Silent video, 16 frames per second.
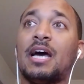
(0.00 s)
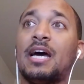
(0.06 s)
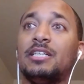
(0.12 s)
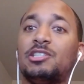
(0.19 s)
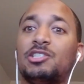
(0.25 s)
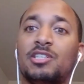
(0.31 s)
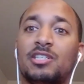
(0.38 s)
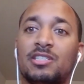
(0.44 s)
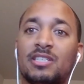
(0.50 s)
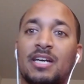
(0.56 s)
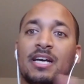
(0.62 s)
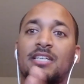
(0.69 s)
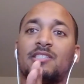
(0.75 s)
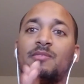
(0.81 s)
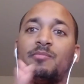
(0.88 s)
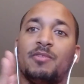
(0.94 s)
I just
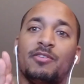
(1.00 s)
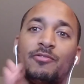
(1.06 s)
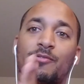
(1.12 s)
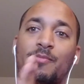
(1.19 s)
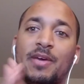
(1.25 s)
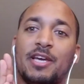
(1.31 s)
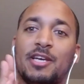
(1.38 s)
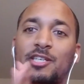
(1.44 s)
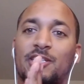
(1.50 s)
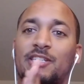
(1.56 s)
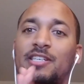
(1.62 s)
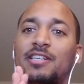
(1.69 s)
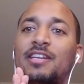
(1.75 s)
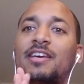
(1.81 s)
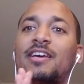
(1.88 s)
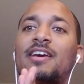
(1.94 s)
got some
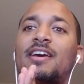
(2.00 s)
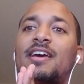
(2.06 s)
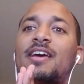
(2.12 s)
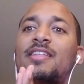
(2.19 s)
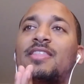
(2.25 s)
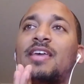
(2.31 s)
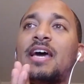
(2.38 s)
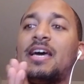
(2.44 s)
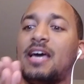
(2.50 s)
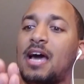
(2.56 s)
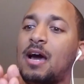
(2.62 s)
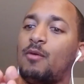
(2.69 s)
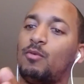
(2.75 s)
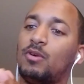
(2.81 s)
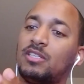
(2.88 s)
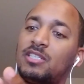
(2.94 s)
information that
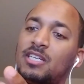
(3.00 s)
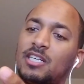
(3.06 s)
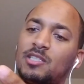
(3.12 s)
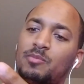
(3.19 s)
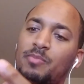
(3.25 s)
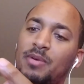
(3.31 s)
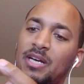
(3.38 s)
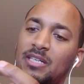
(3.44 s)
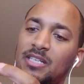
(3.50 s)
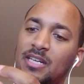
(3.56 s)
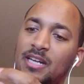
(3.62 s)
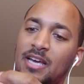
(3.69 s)
I wasn't expecting.